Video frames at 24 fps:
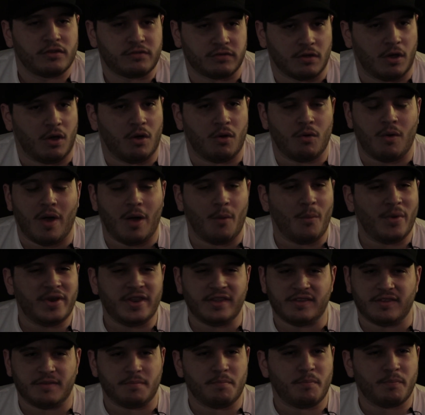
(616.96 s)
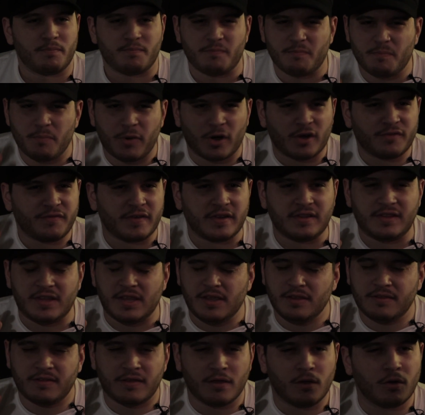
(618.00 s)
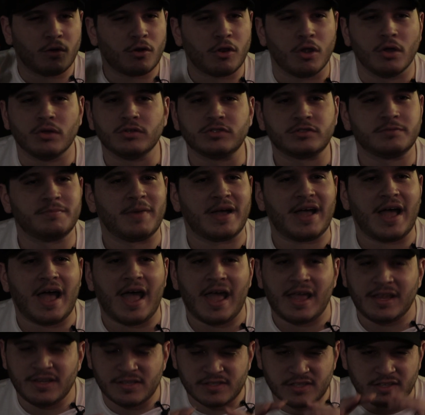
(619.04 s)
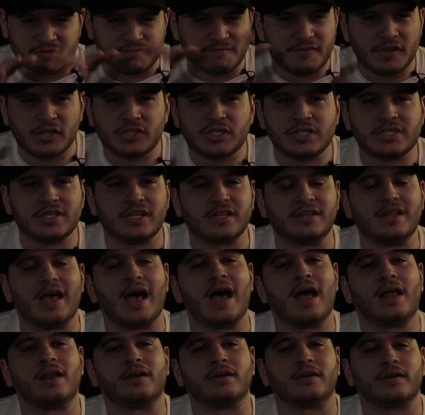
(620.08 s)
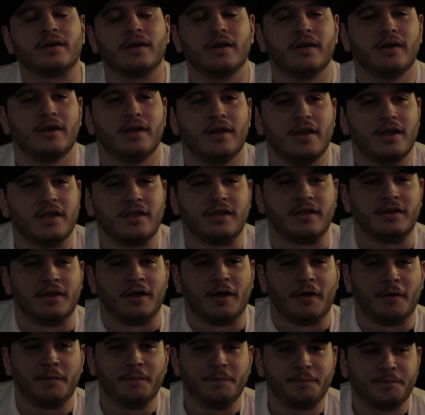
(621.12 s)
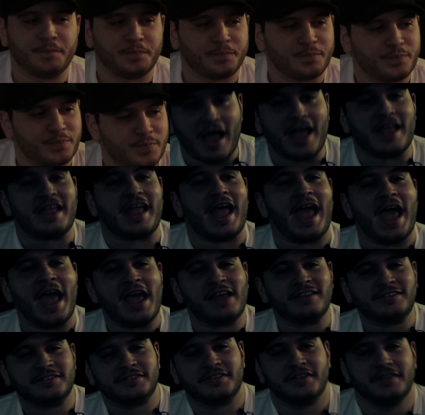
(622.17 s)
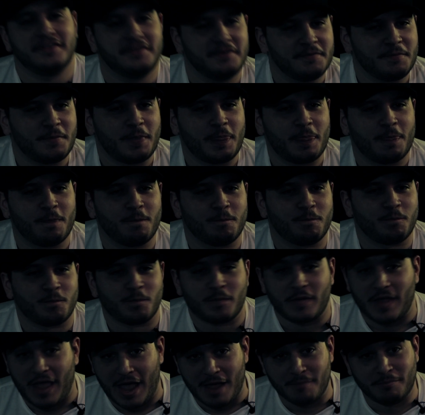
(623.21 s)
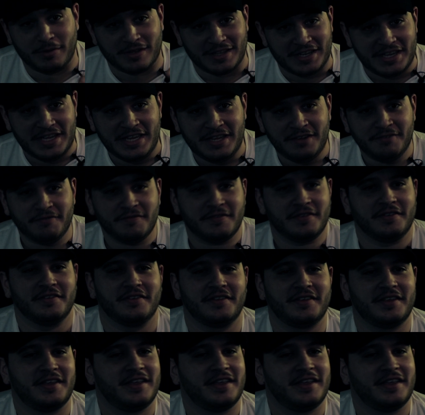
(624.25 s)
So I went into perfect detail, closed my eyes, envisioned the dollar. I asked, I believed.